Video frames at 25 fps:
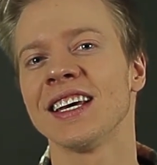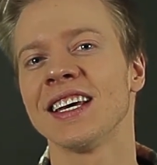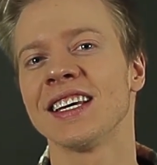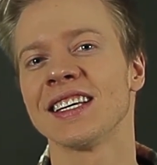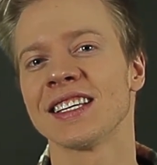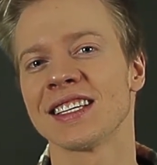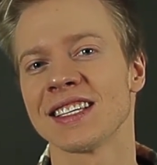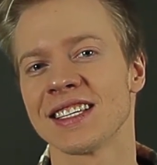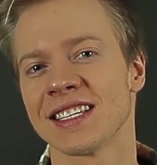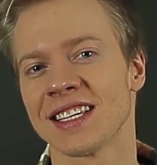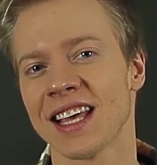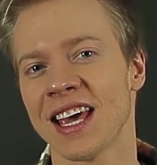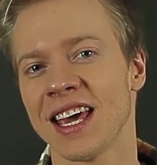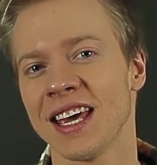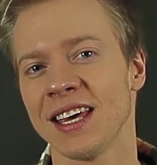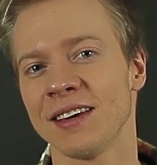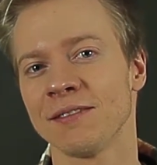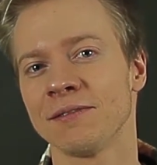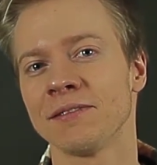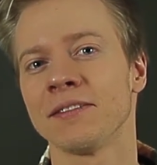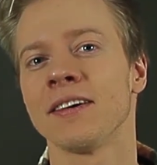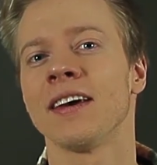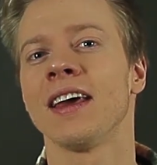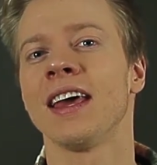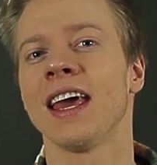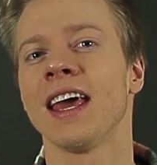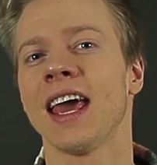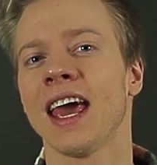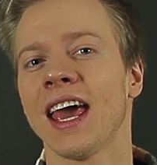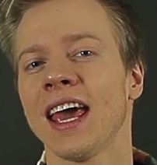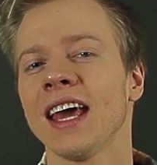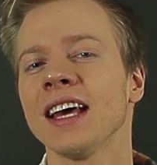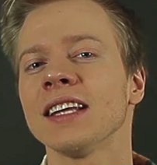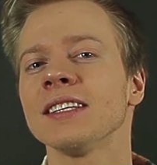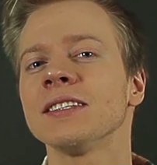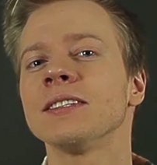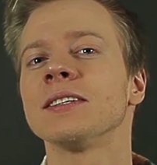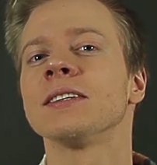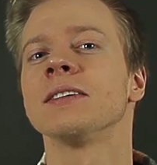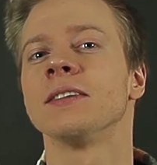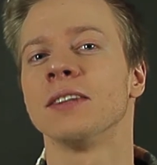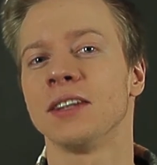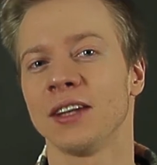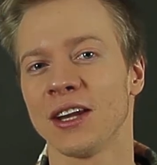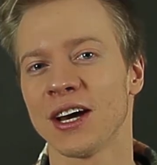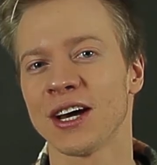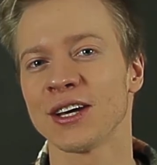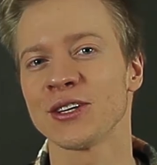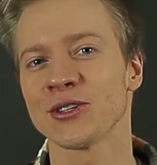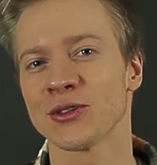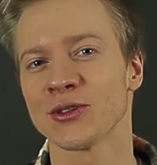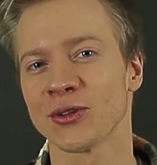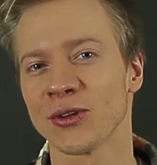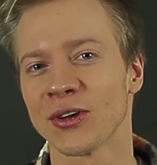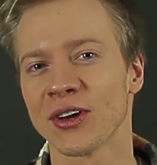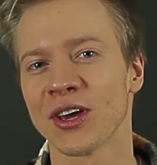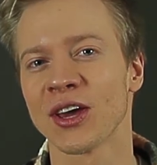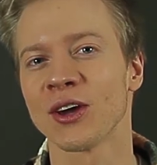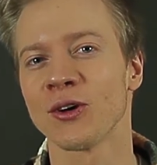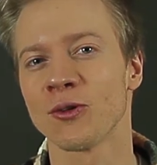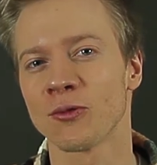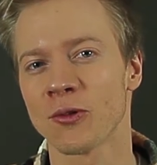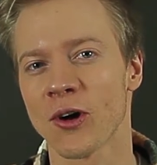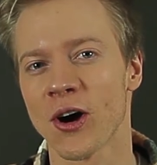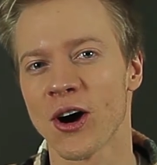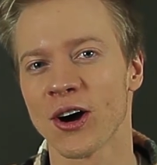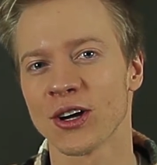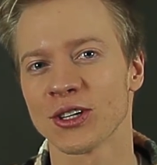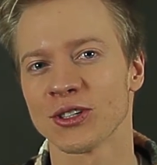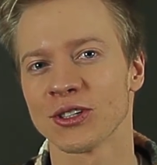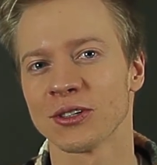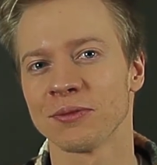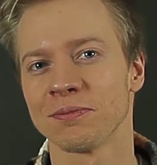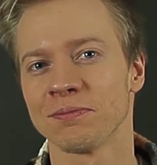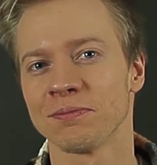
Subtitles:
safe, and nice-looking garage.